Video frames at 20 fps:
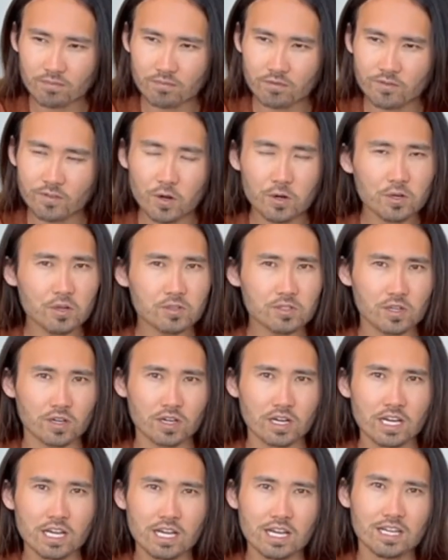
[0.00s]
photos
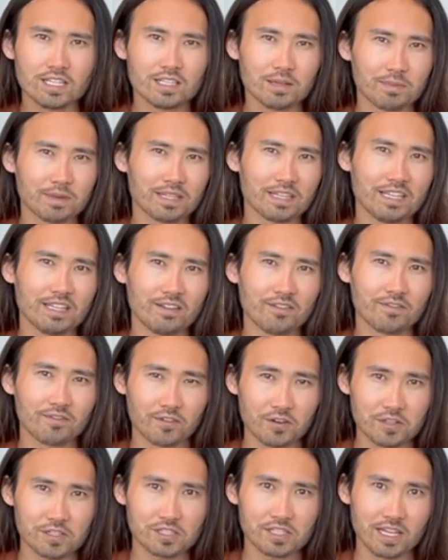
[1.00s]
are typically the
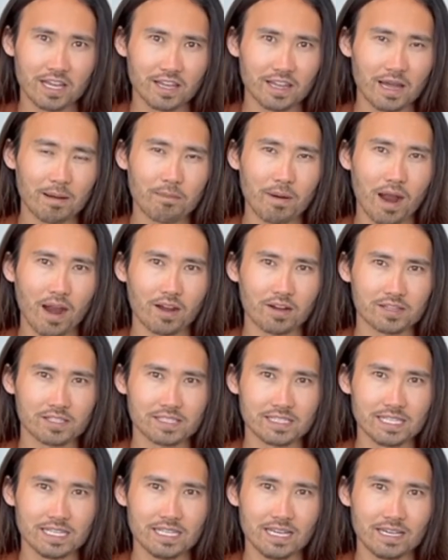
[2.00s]
first thing that buyers
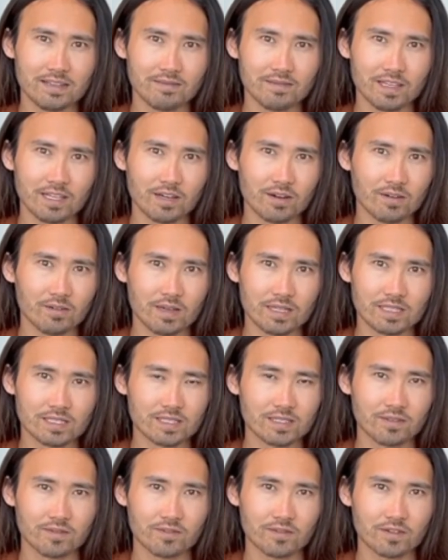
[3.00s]
see and you know it's
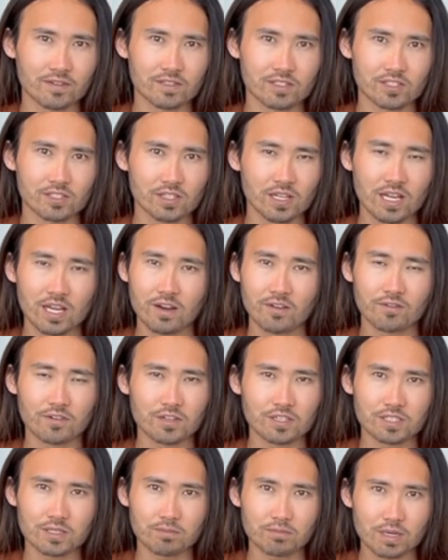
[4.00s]
the first
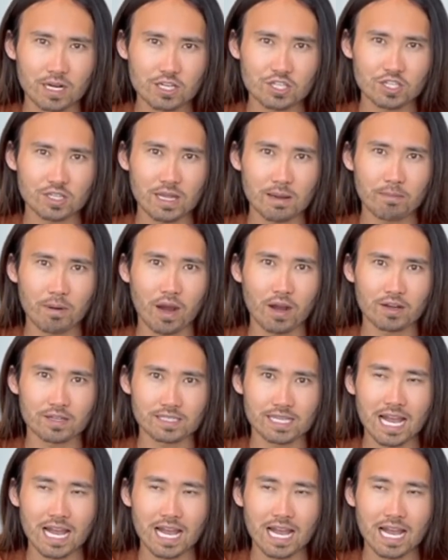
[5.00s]
first impression that buyers